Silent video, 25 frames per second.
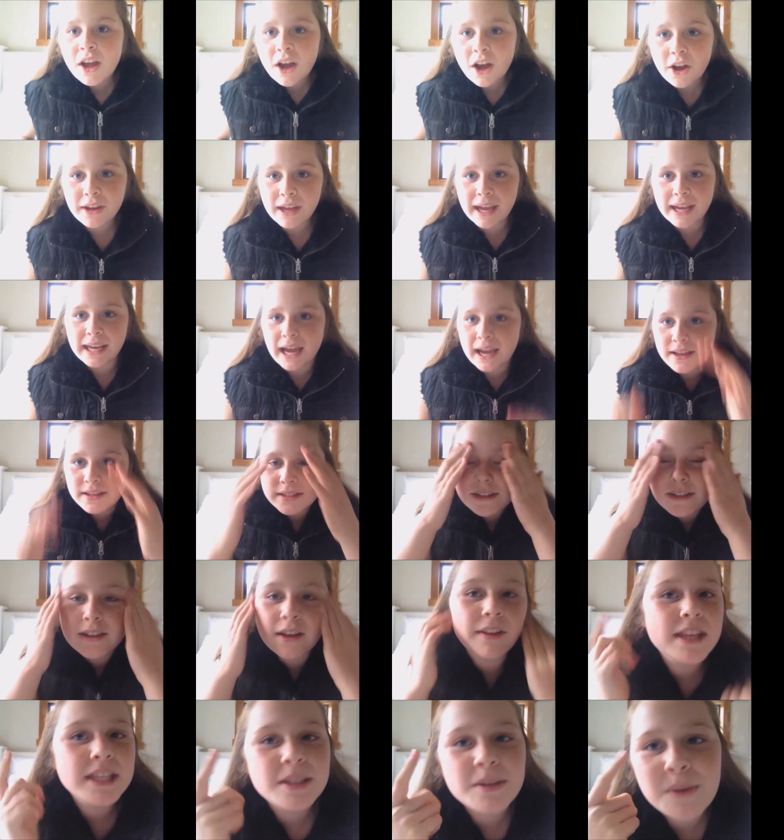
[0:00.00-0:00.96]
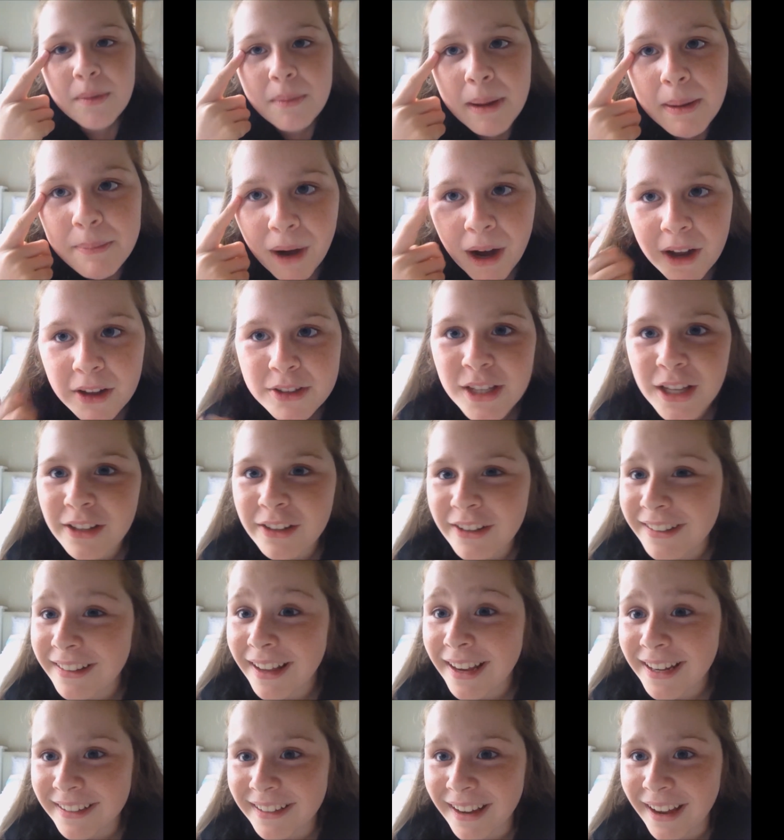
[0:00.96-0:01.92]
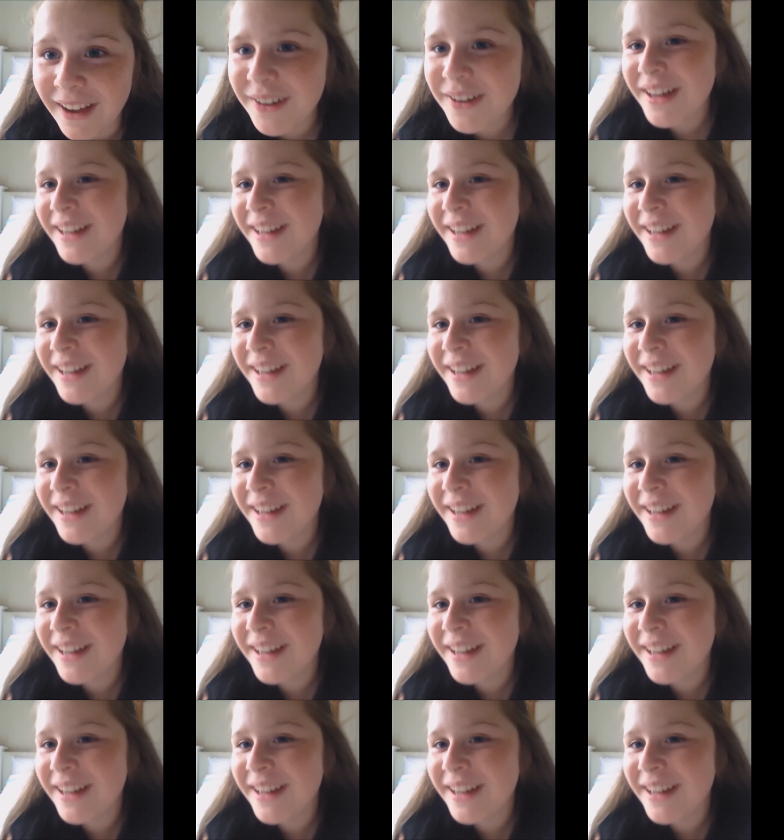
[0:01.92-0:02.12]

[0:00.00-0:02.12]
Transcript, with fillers: Okay guys, so these are what my brows all look like now.